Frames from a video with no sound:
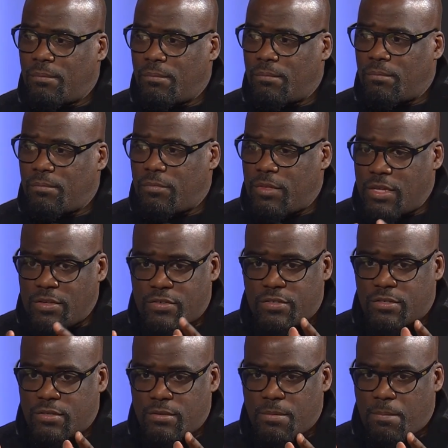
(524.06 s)

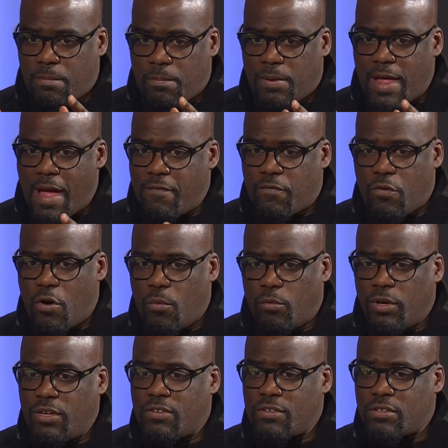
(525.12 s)
this platform
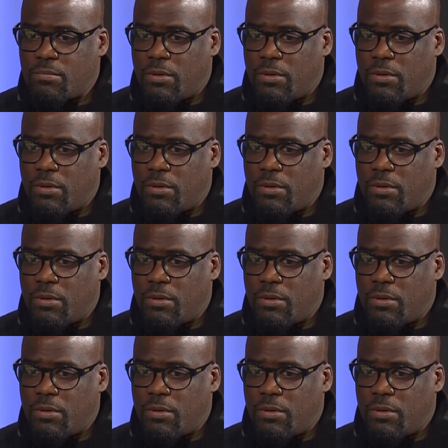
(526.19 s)
reaches,